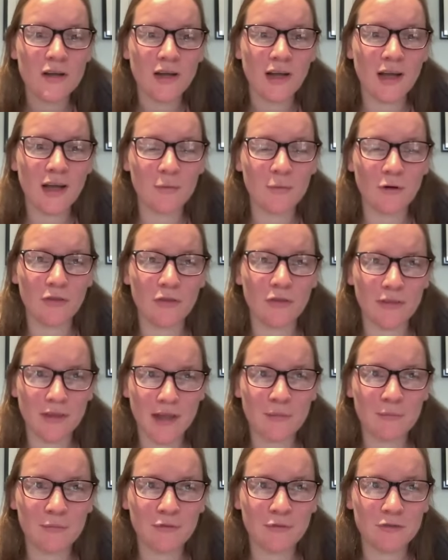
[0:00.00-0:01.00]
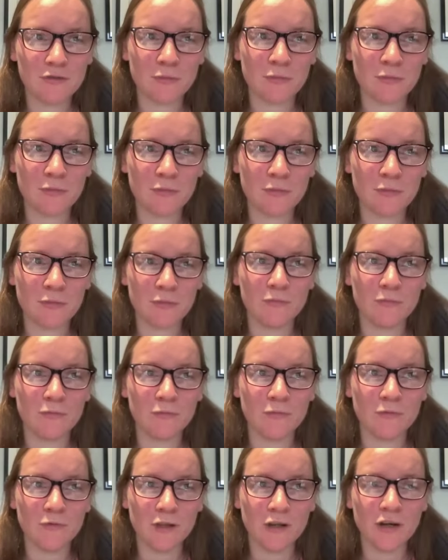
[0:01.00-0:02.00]
I want them to
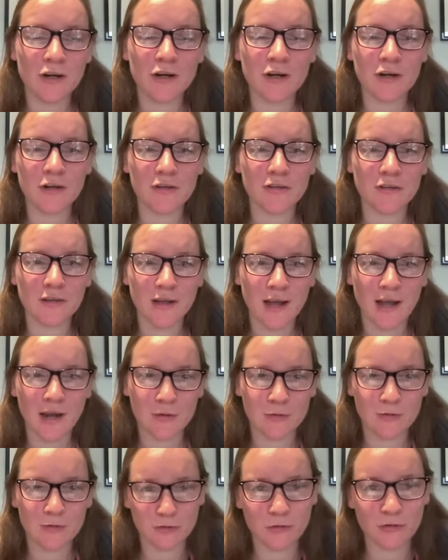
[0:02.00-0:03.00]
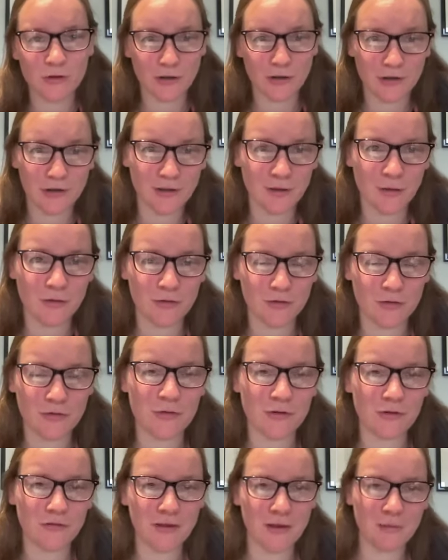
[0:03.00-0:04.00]
learn how to learn it on their
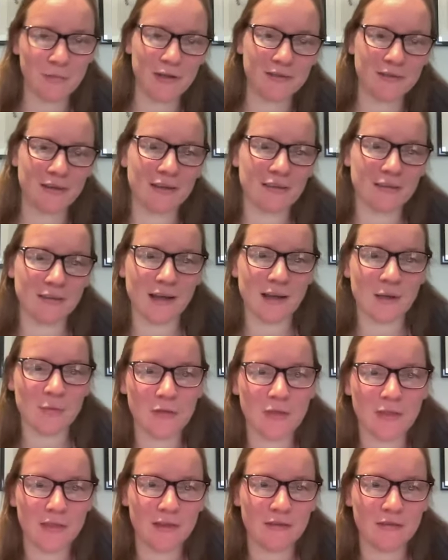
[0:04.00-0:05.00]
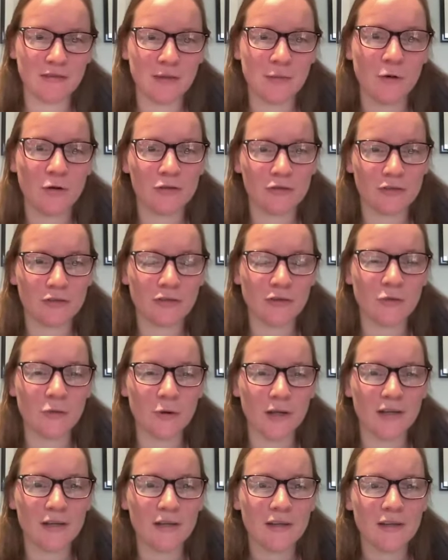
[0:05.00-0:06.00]
own, if that makes sense. Like I want, if they want to know
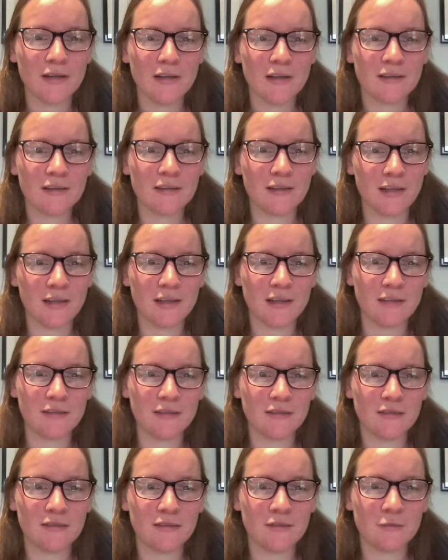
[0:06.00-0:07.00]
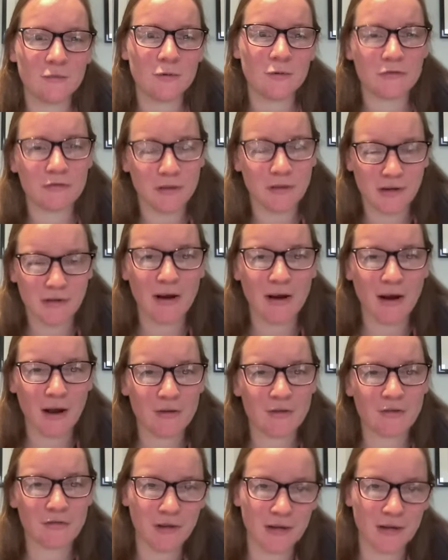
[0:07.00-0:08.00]
it, they would figure out
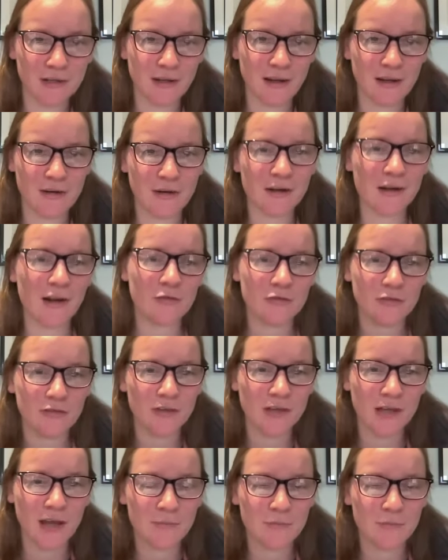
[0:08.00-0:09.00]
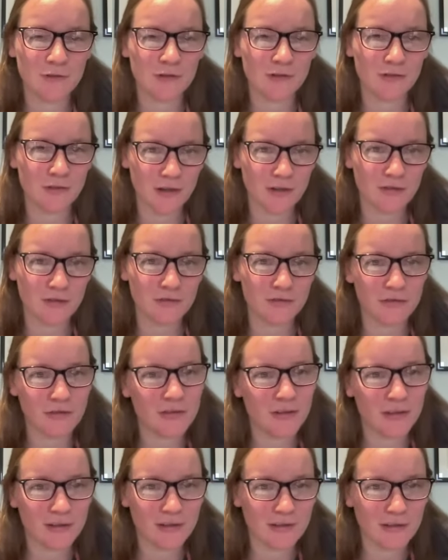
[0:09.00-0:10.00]
how to find out. And obviously, I'm just there to
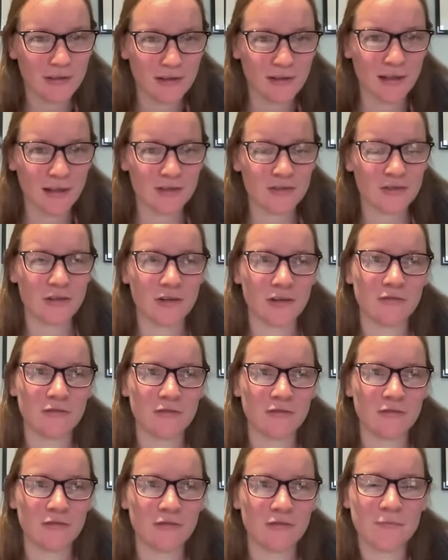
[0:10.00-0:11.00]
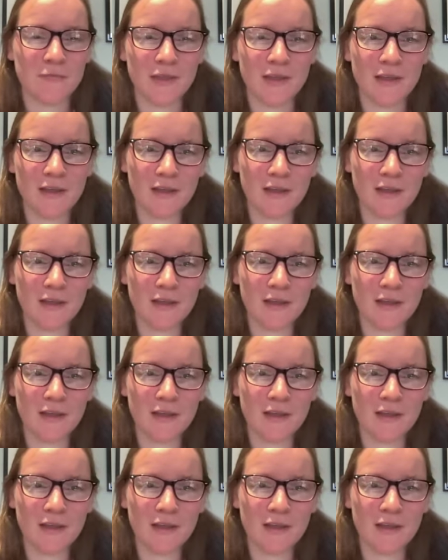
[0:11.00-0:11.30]
facilitate that journey for them.